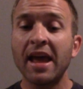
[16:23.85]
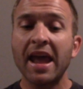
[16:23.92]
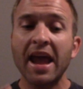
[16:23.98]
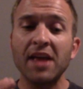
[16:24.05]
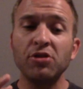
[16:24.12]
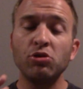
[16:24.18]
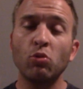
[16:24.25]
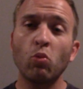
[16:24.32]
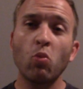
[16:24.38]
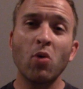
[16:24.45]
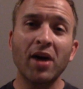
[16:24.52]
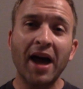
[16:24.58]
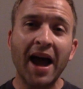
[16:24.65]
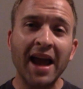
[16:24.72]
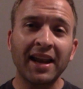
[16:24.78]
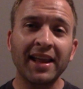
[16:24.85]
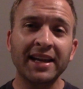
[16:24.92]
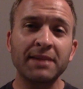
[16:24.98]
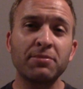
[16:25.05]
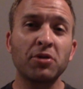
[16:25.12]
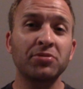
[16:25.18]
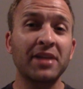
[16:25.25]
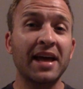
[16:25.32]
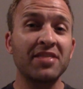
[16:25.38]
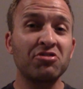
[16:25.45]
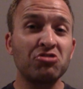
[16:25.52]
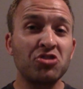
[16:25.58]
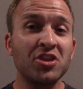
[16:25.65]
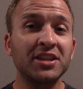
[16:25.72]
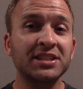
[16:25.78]
And what I like about
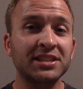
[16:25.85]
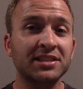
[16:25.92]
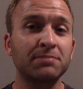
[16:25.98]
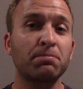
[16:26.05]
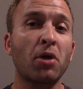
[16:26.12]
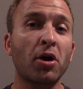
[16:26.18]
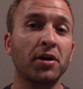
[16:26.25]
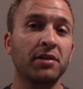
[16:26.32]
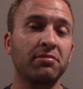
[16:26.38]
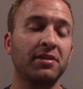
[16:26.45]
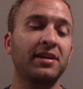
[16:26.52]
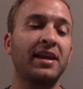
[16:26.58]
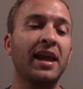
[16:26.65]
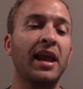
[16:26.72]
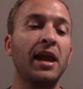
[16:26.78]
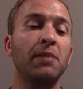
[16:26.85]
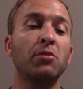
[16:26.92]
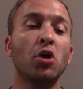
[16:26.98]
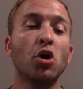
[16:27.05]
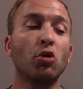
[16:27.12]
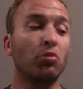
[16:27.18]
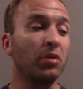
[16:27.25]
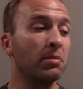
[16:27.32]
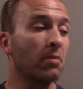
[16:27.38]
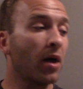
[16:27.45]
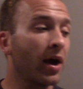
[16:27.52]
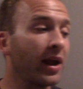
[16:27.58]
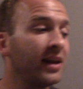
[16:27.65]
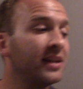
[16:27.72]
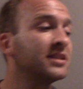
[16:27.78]
that, this part of the game
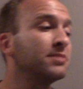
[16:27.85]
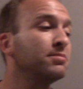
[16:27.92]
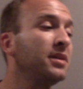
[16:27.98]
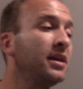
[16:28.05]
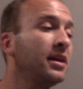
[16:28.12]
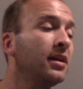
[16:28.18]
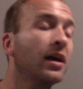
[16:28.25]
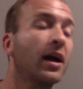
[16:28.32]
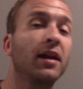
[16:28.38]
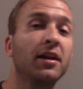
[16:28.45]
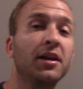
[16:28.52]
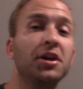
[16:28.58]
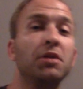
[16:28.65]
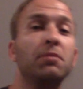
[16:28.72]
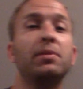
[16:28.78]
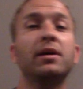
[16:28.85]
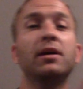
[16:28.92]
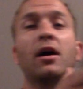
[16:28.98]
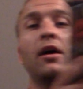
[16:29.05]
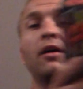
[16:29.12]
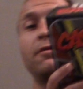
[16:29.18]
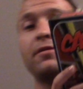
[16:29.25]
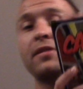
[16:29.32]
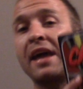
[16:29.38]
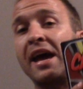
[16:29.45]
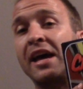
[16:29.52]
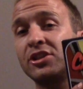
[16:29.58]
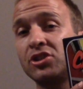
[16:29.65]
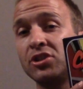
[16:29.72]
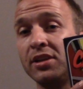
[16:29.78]
reminds me a little bit of
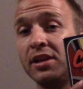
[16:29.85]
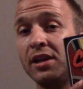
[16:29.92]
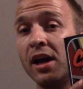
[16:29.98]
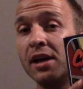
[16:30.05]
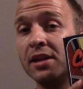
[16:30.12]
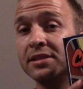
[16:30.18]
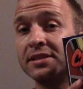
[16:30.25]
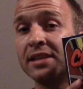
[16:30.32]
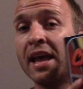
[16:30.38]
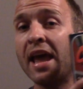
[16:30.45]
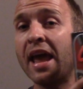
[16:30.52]
Cash and Guns.